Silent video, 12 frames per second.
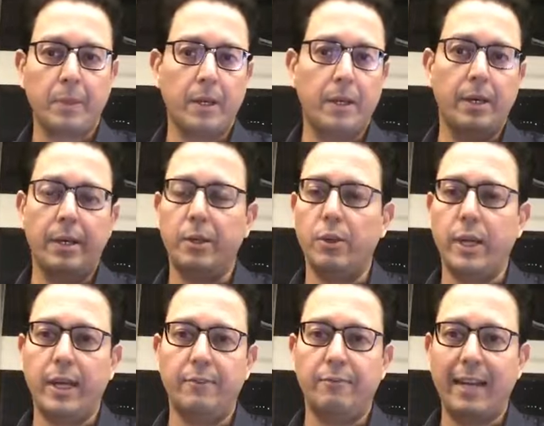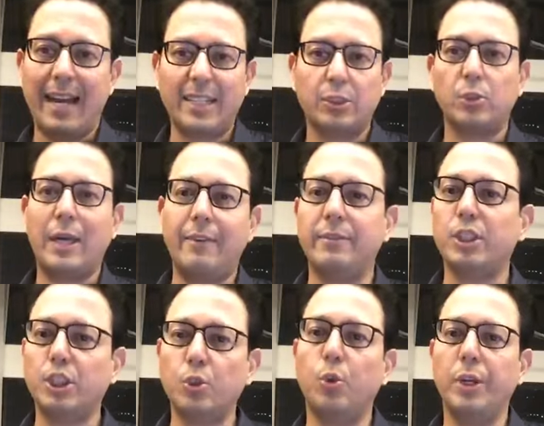uh, in your life has to have a
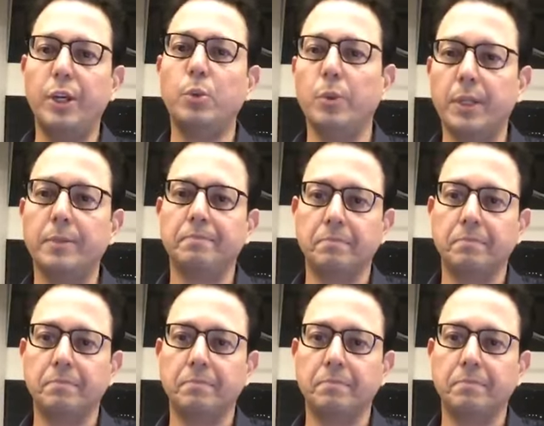story to it.